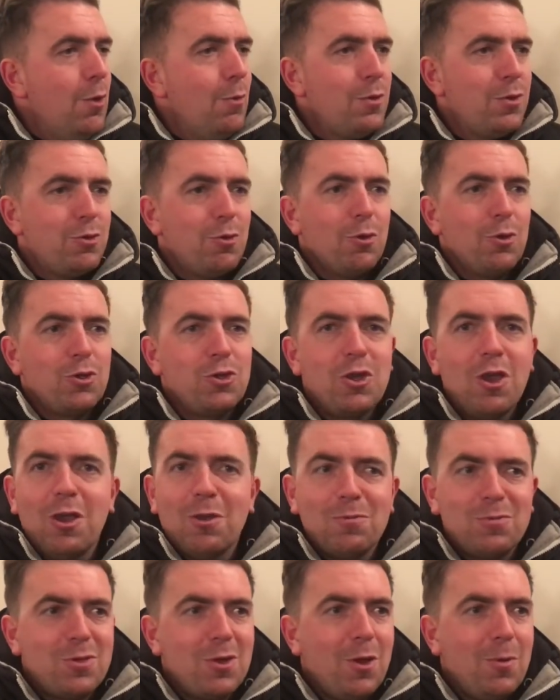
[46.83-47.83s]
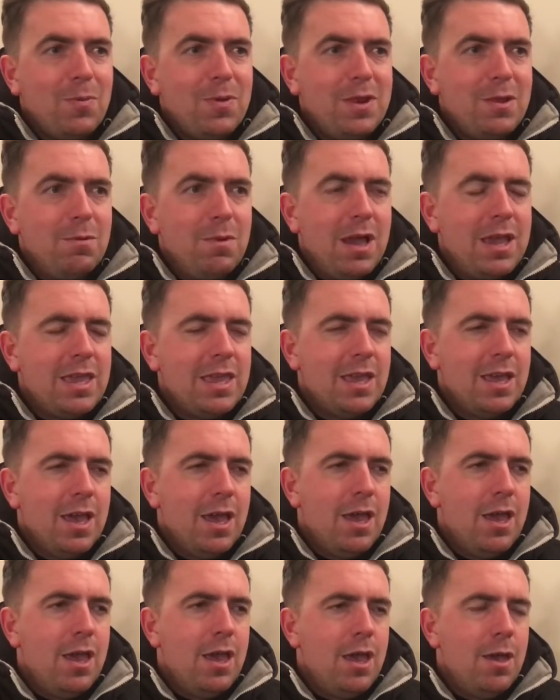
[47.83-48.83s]
sort of shut up shop in a way,
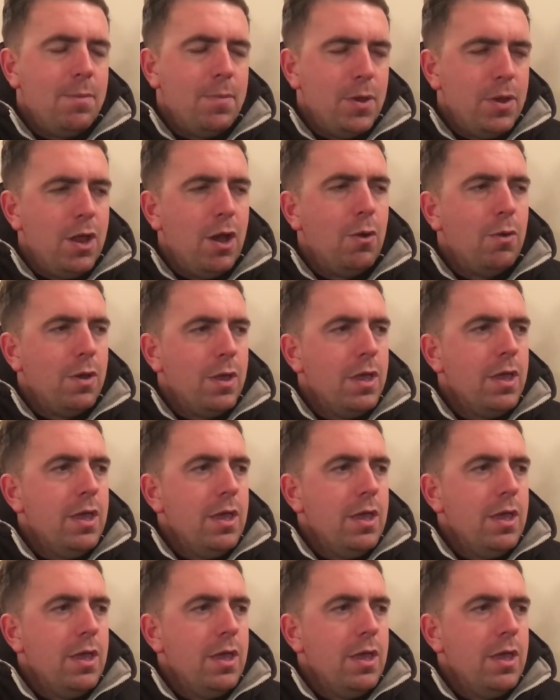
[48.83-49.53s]
but no,